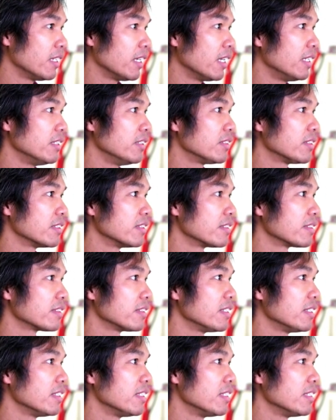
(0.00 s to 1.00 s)
and you can
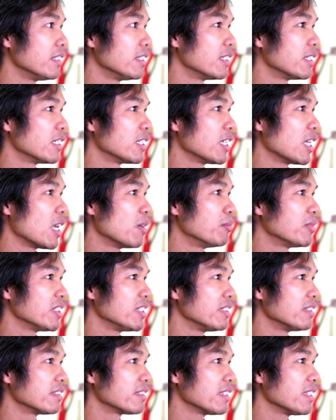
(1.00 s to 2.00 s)
see
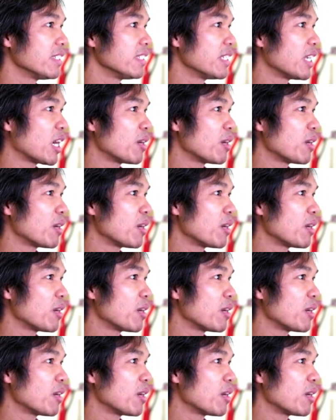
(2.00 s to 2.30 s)
MTC